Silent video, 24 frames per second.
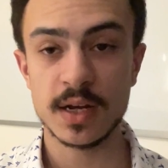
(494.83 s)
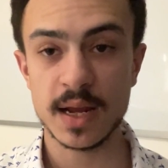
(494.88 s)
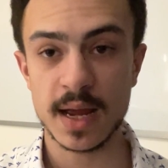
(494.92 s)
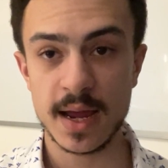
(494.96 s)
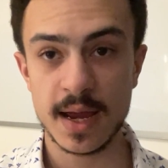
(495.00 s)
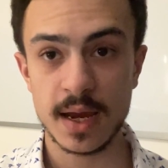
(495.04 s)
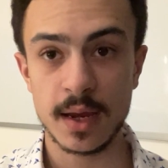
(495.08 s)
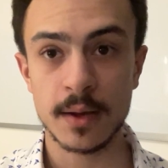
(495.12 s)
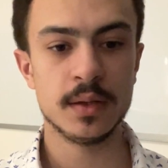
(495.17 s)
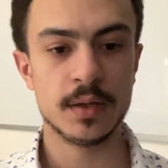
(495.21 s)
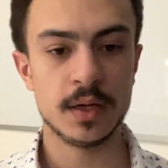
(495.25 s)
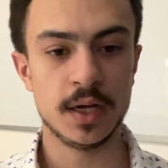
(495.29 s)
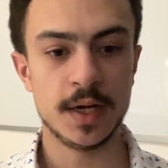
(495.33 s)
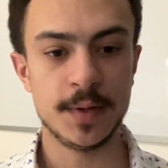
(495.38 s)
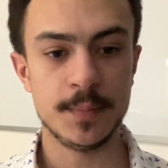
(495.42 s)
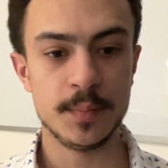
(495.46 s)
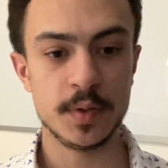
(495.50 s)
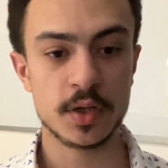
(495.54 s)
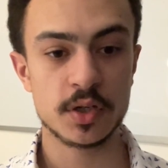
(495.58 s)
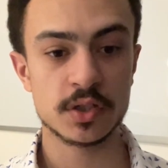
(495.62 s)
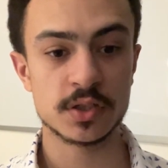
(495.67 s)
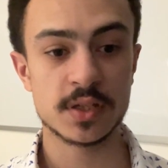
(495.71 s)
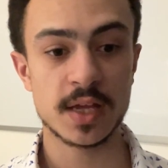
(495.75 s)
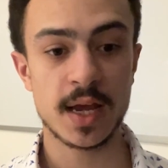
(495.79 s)
A
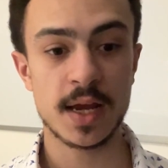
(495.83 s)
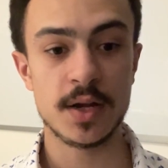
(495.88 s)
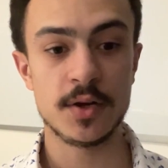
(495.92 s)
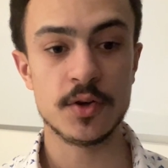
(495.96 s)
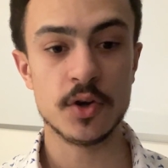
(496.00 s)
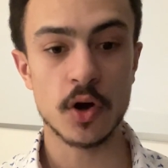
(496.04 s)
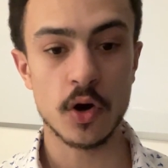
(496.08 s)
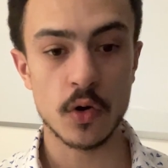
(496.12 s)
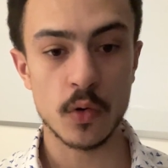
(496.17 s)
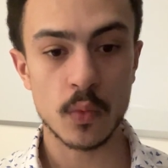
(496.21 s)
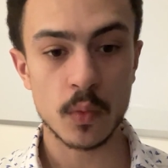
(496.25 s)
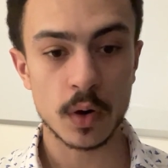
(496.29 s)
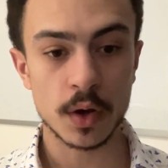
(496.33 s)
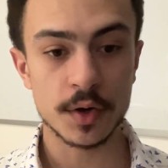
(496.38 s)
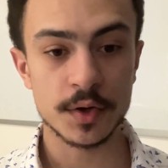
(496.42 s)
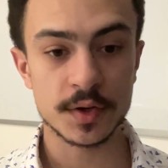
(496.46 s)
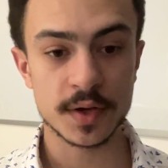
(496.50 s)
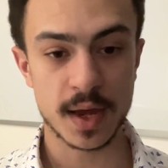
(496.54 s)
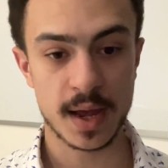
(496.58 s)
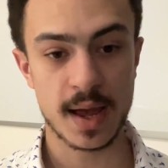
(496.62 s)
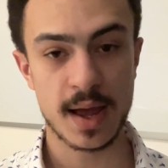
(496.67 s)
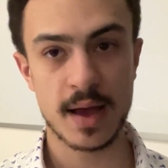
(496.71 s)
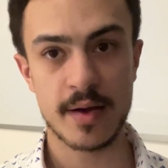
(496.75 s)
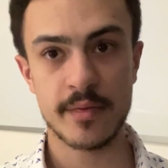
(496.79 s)
because they don't want to
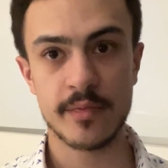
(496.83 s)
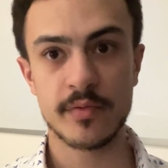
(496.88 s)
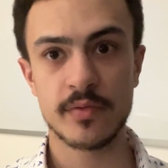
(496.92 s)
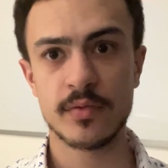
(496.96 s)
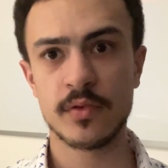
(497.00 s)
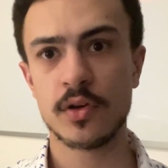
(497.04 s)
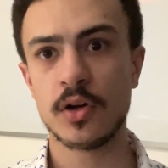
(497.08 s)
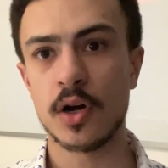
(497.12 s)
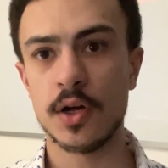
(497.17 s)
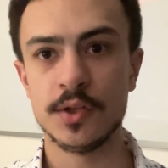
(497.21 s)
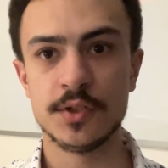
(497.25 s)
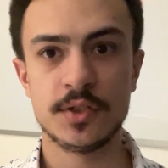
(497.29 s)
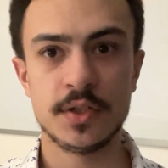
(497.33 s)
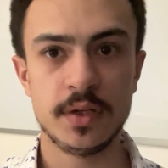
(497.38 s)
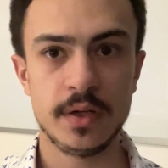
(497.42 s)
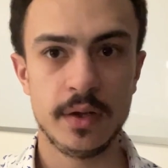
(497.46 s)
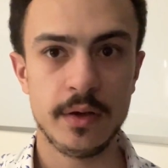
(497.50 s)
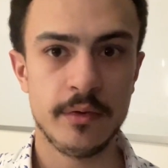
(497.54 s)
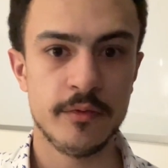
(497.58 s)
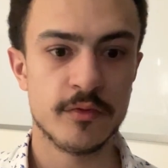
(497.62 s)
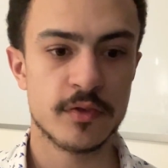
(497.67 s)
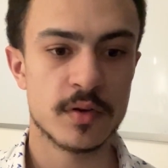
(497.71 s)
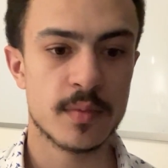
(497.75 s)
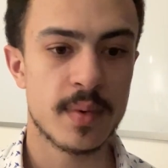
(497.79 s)
have constant
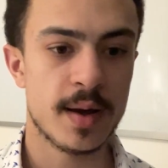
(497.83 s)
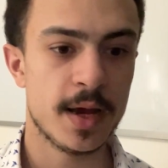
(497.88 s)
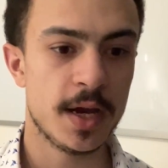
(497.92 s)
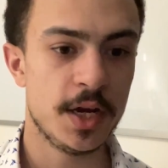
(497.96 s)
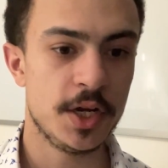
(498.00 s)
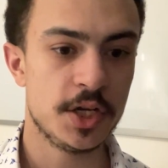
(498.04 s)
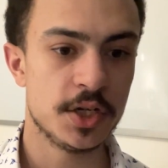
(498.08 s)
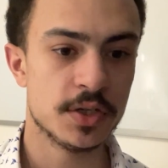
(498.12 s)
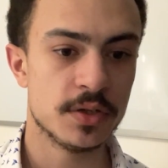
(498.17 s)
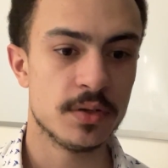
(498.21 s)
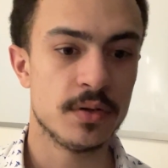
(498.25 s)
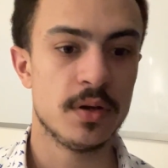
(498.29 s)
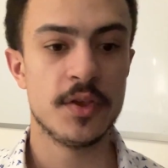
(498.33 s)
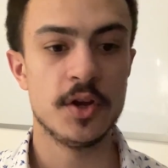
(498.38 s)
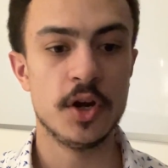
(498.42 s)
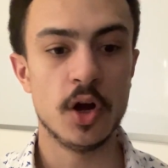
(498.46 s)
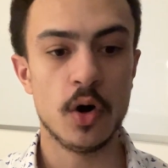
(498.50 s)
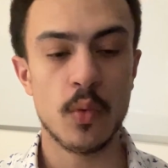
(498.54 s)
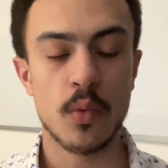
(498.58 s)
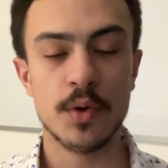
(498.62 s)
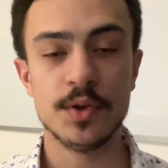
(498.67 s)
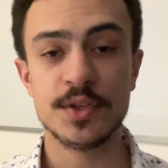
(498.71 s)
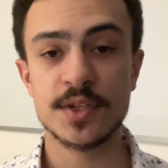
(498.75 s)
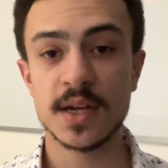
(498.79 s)
inflammation, they
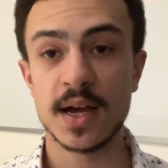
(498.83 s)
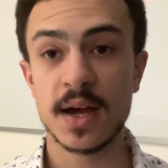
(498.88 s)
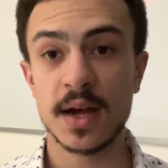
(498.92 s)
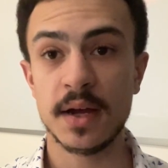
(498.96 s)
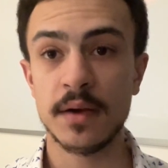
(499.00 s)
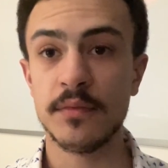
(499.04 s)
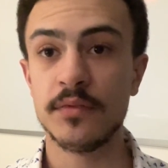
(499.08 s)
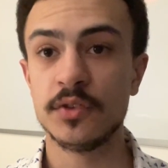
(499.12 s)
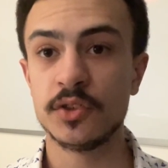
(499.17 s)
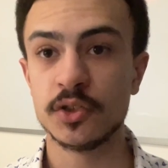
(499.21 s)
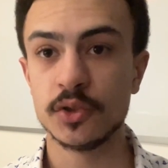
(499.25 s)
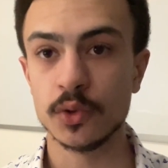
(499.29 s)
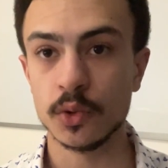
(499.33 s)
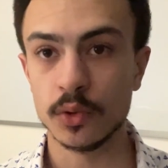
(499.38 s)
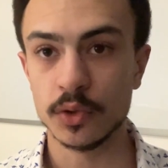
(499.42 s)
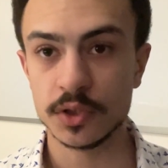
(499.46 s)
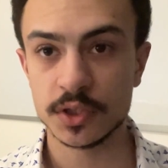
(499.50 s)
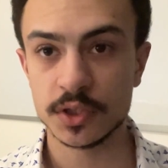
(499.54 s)
don't want to have sore